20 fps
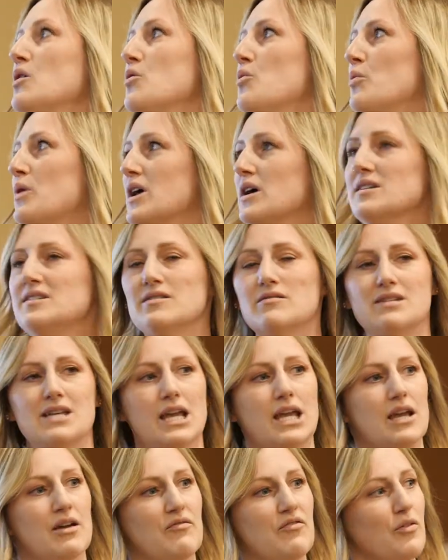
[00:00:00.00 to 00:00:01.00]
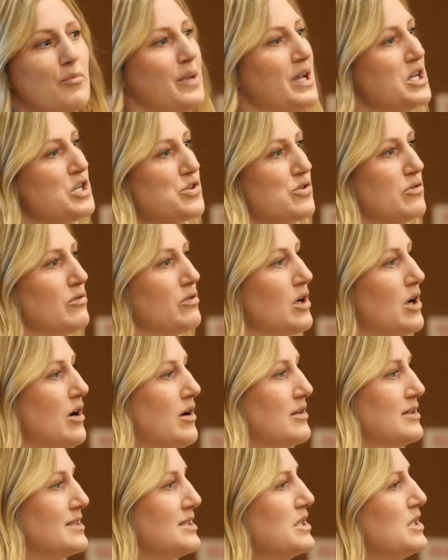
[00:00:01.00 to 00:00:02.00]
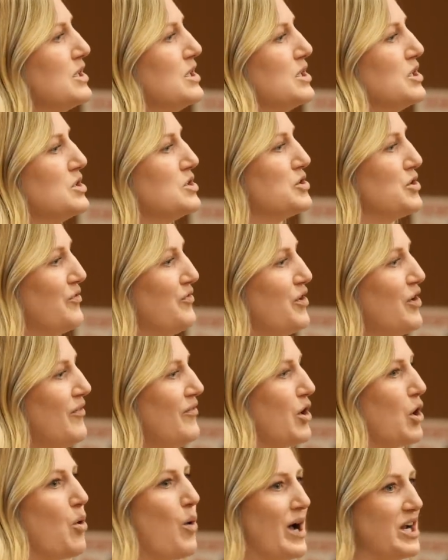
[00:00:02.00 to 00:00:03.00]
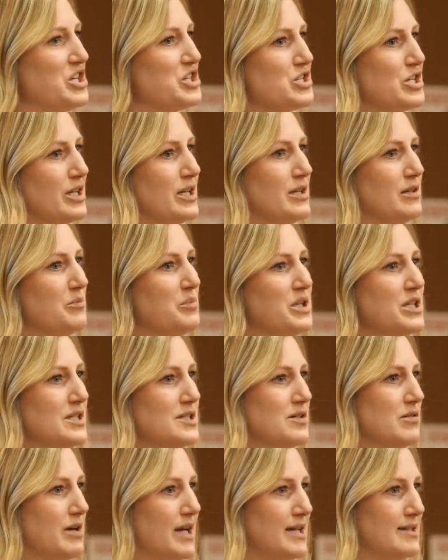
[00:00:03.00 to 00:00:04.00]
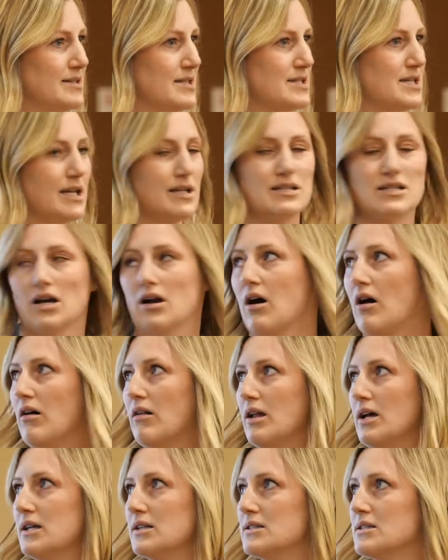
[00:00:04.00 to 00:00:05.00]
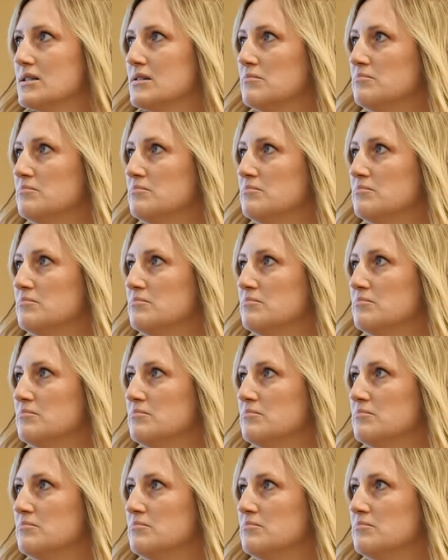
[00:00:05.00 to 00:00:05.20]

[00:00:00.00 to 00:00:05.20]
We also take informational calls. So if you have a question, please don't hesitate to call us.